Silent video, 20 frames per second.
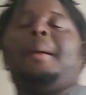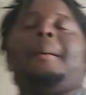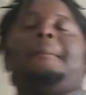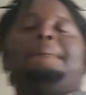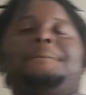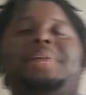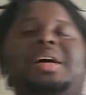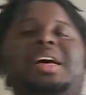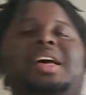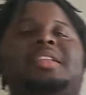
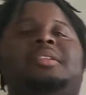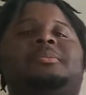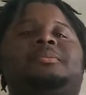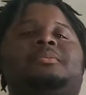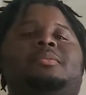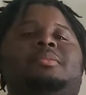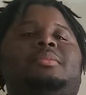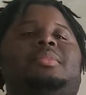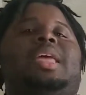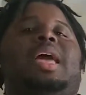But
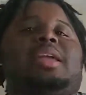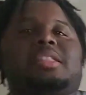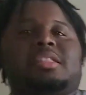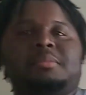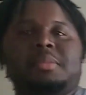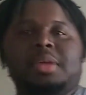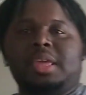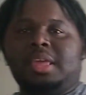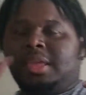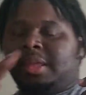that's
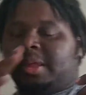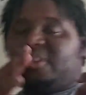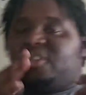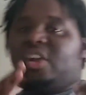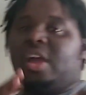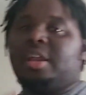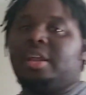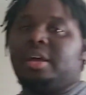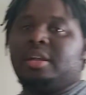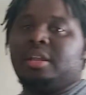me
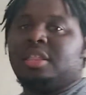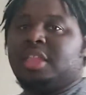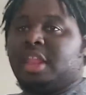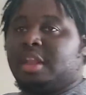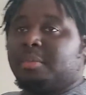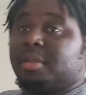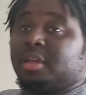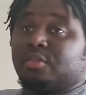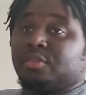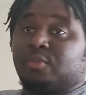trying to undersell him
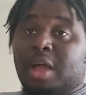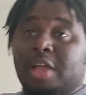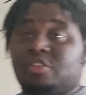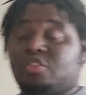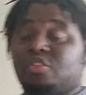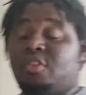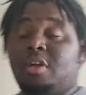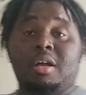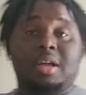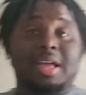because Roderick
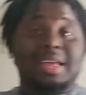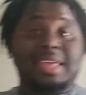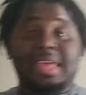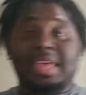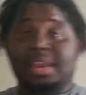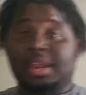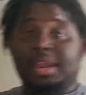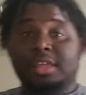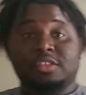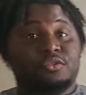Strong,
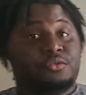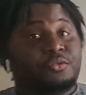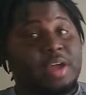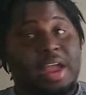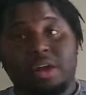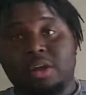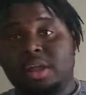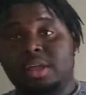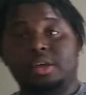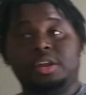again, is
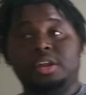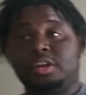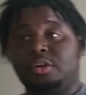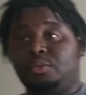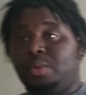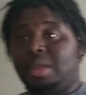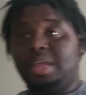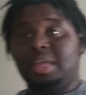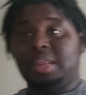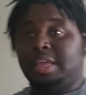very good in the
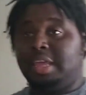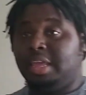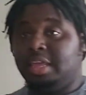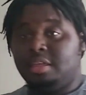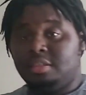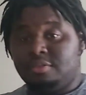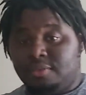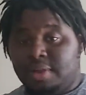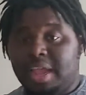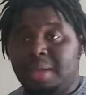ring. And he is
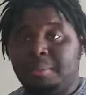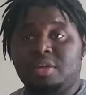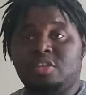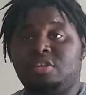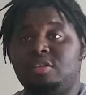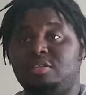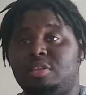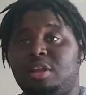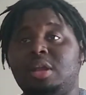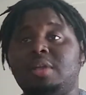very much
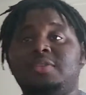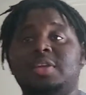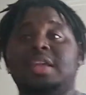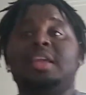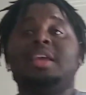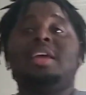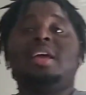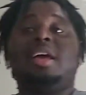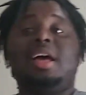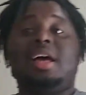deserving
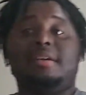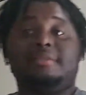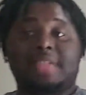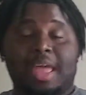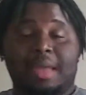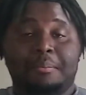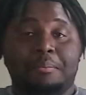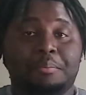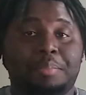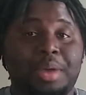of
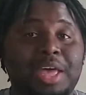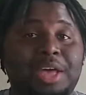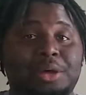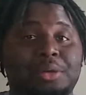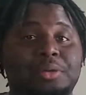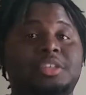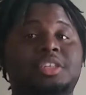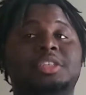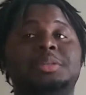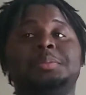that
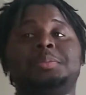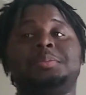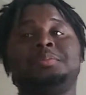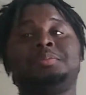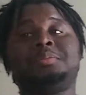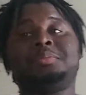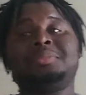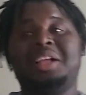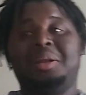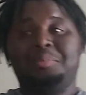belt.
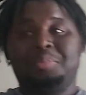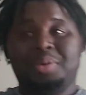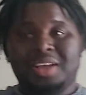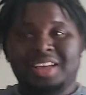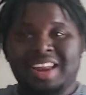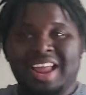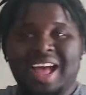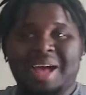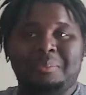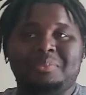
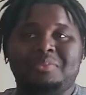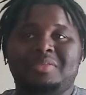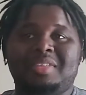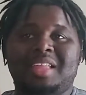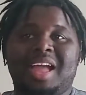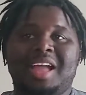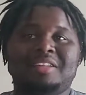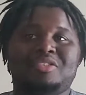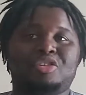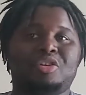But I'm
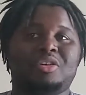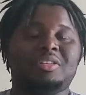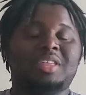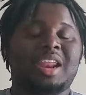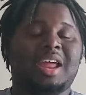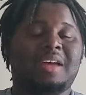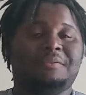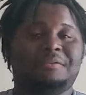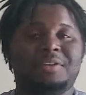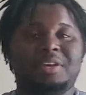not sure that
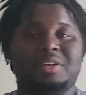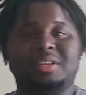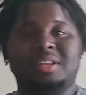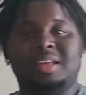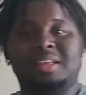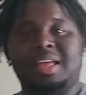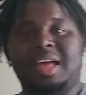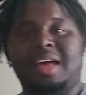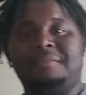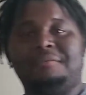I feel
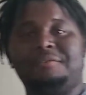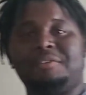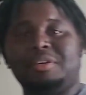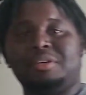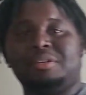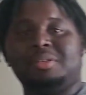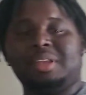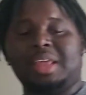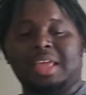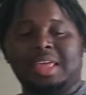
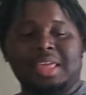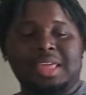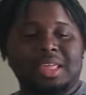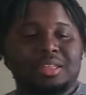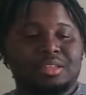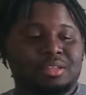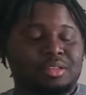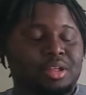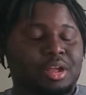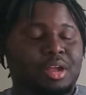that he
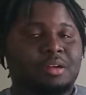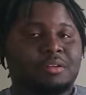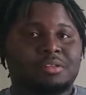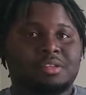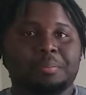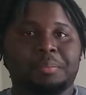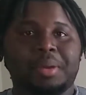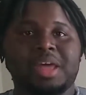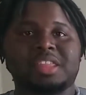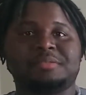deserves the
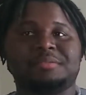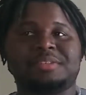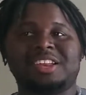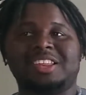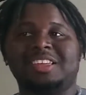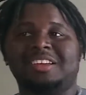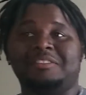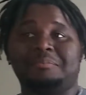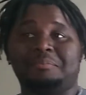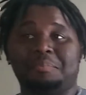possibility
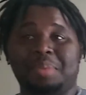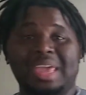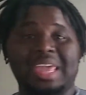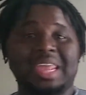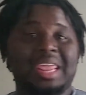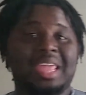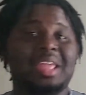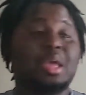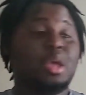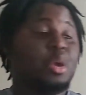of
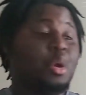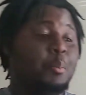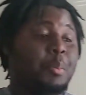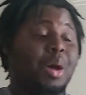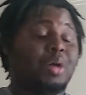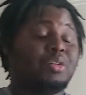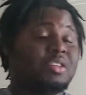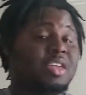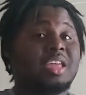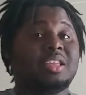beating
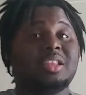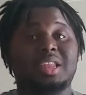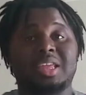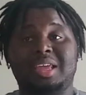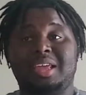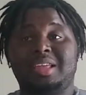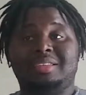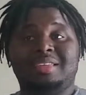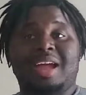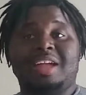both Keith Lee
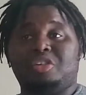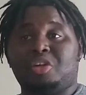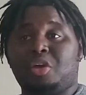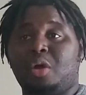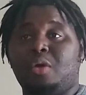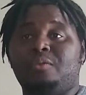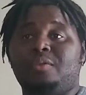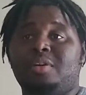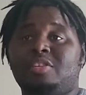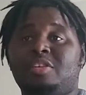and
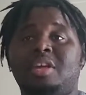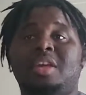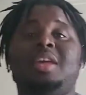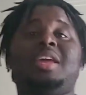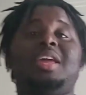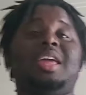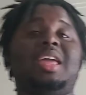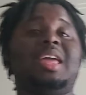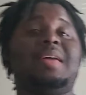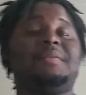Dijakovic
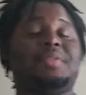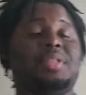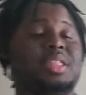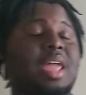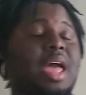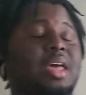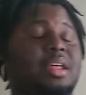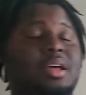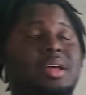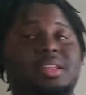if it's
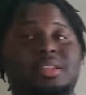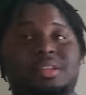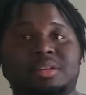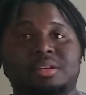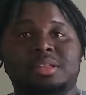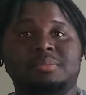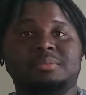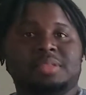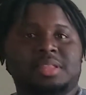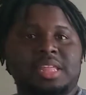not under
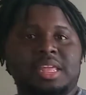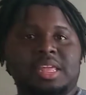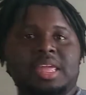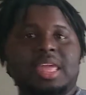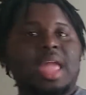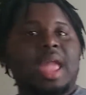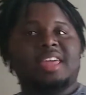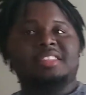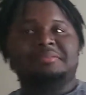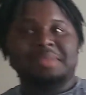some sneaky
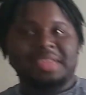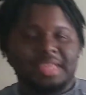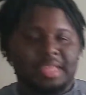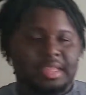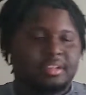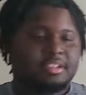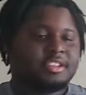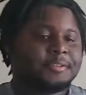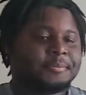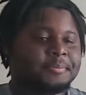ass
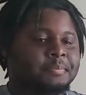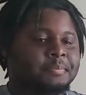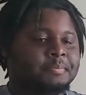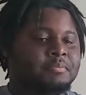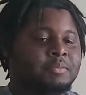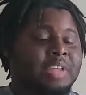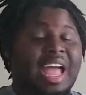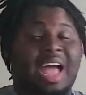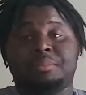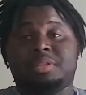means.
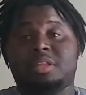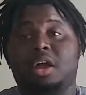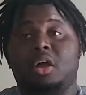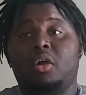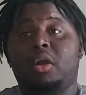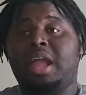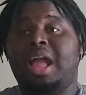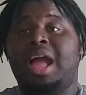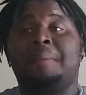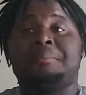I'm
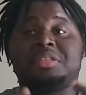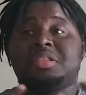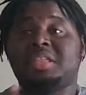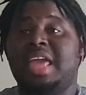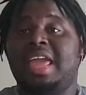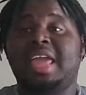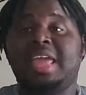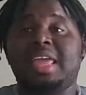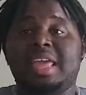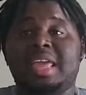sorry, I'm
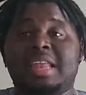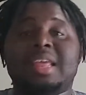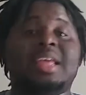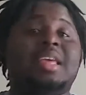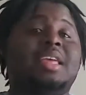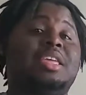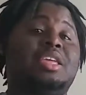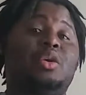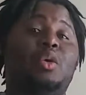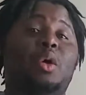saying it.
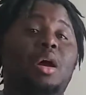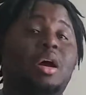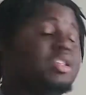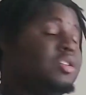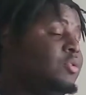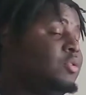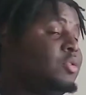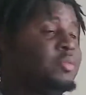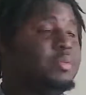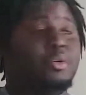You also
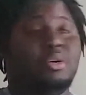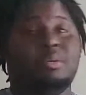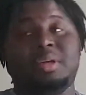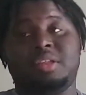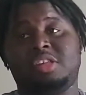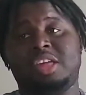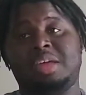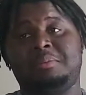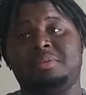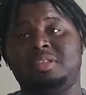don't pull me as a
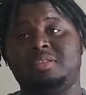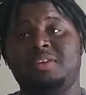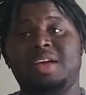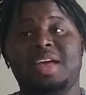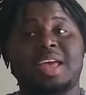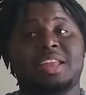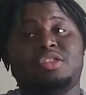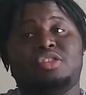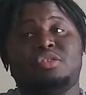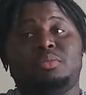champion because if I
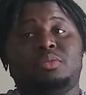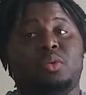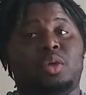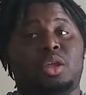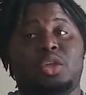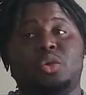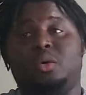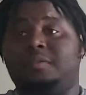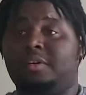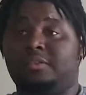had to choose between
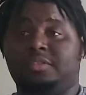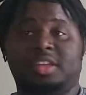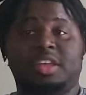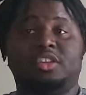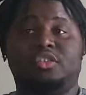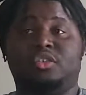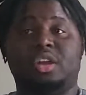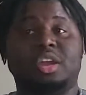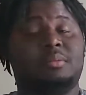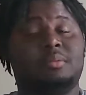you and Velveteen
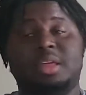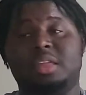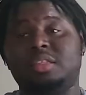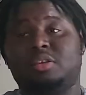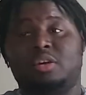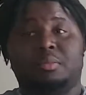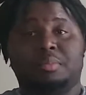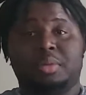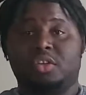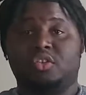Dream, it's
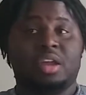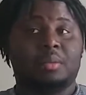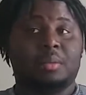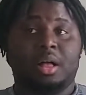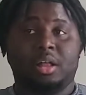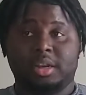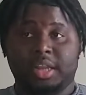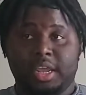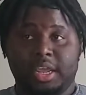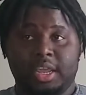gonna be Dream
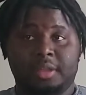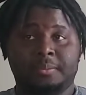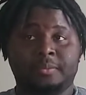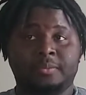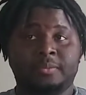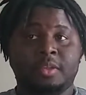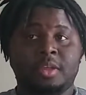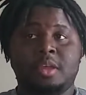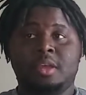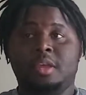all day.
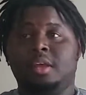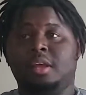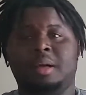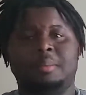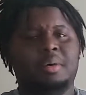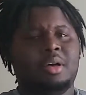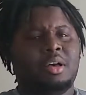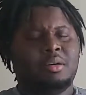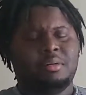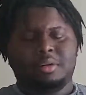Come
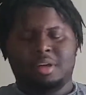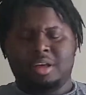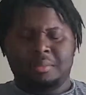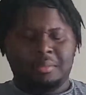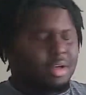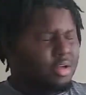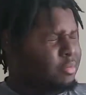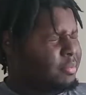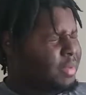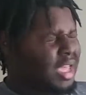
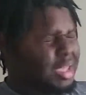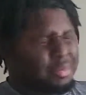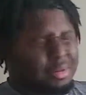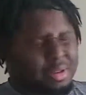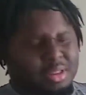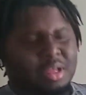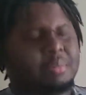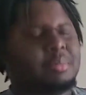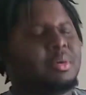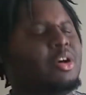on, babies.
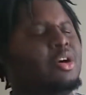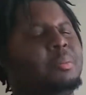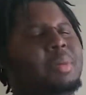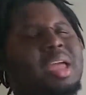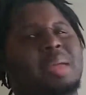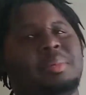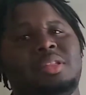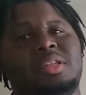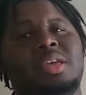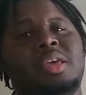Come on,
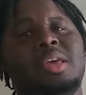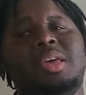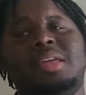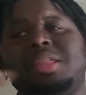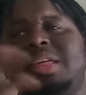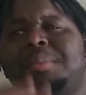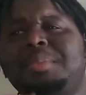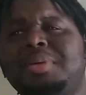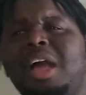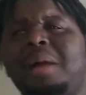babies.
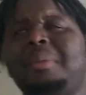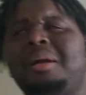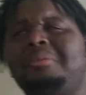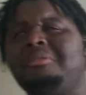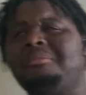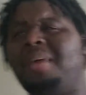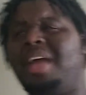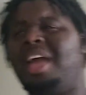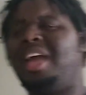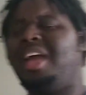Some of y'all might be
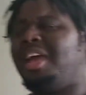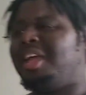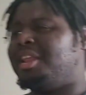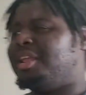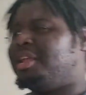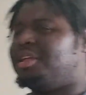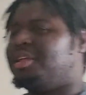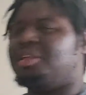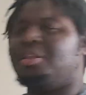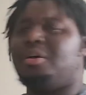
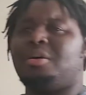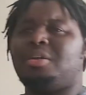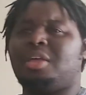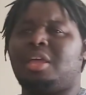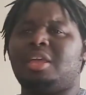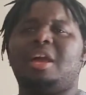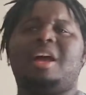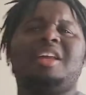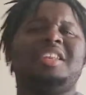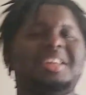mad. You know,
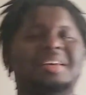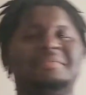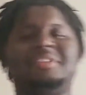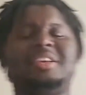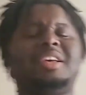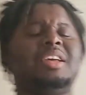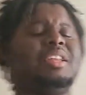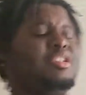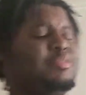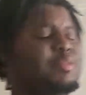y'all love the
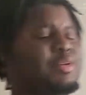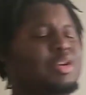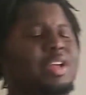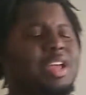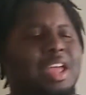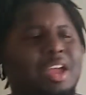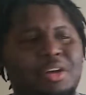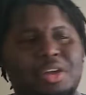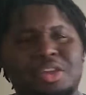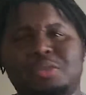Undisputed
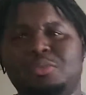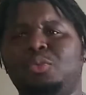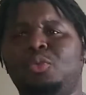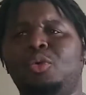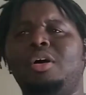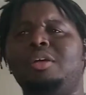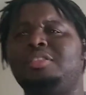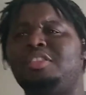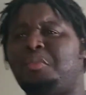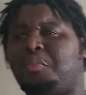Era. You
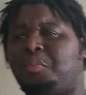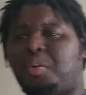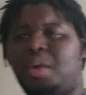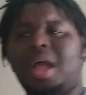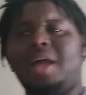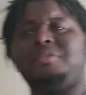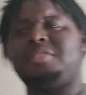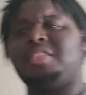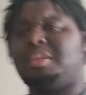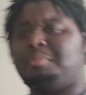want the
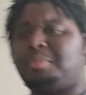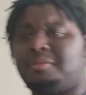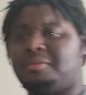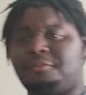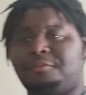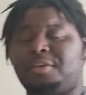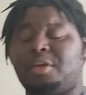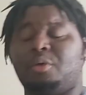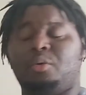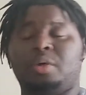prophecy to be fulfilled.